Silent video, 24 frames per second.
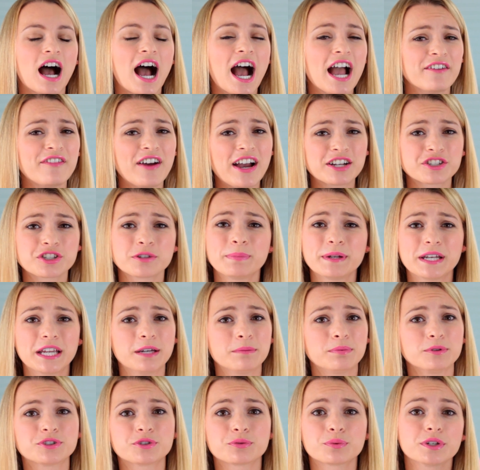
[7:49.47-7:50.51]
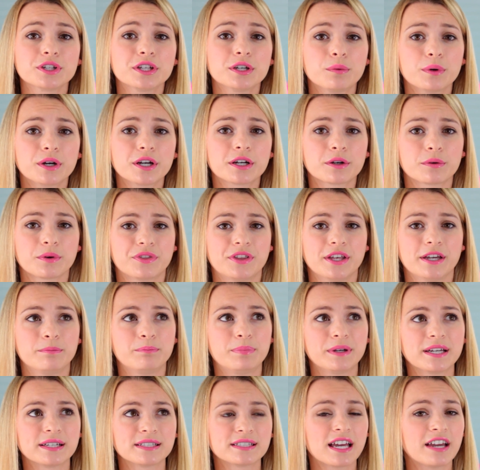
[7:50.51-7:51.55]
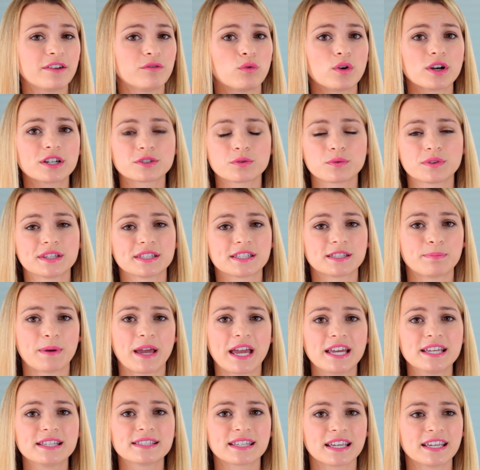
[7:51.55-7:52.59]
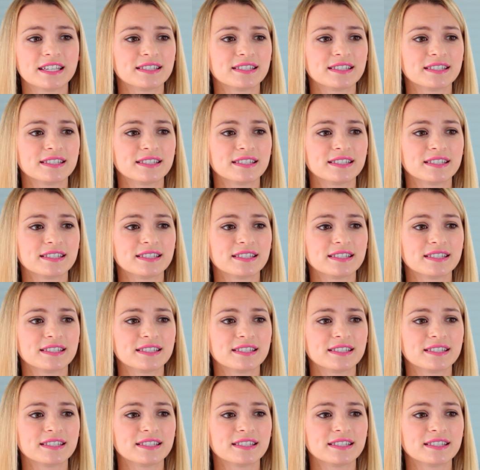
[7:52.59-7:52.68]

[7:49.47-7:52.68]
I've actually been able to really work with it because I've worked with the space,